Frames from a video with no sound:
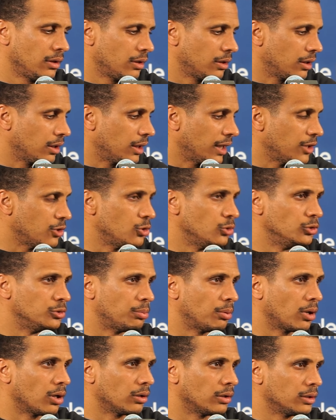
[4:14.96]
a huge
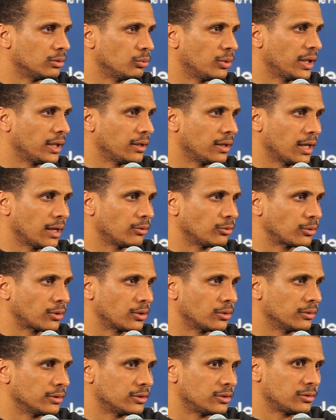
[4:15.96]
part in winning games,
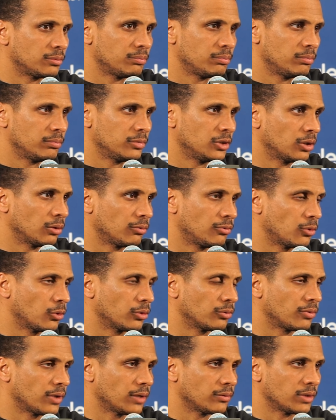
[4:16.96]
whether it's, you know, 4
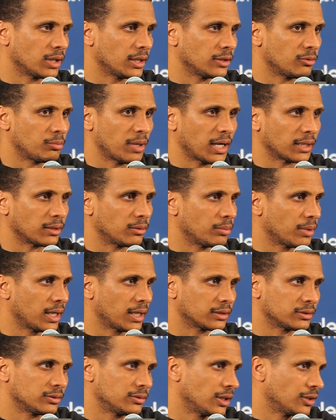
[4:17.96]
and 5 nights,
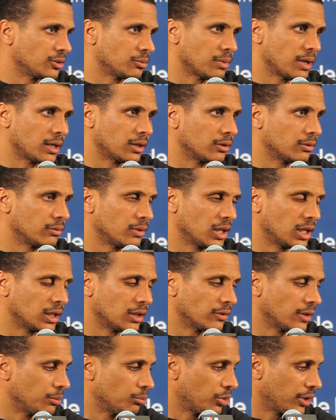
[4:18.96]
back-to-backs, doesn't matter.
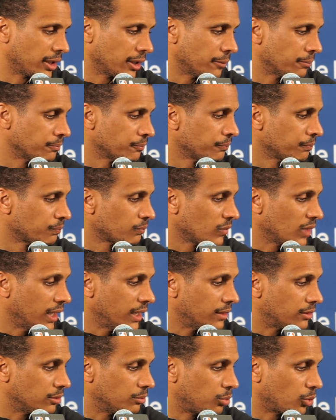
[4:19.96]
They bring it. And
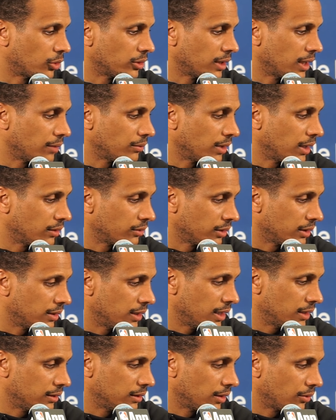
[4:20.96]
it's important to have guys like
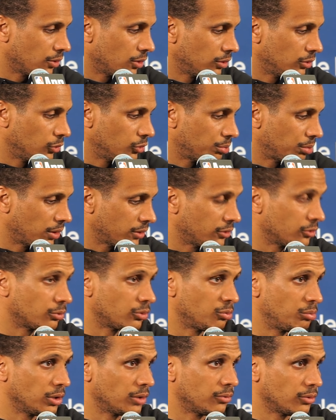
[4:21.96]
that. And I thought Luke's presence was
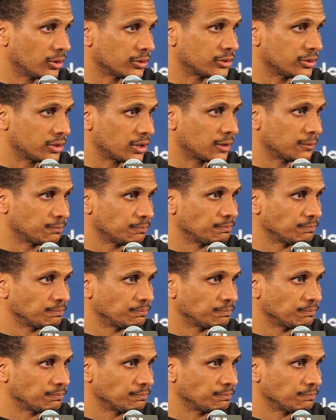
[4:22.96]
big for us tonight.